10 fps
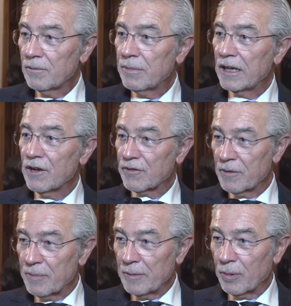by
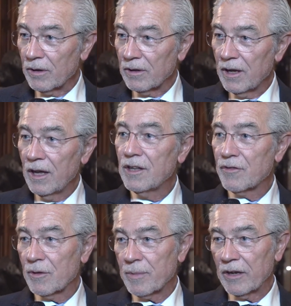different people in
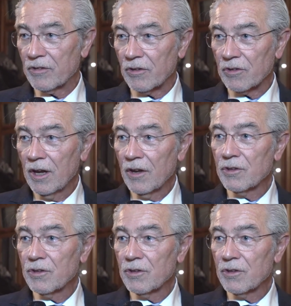different places.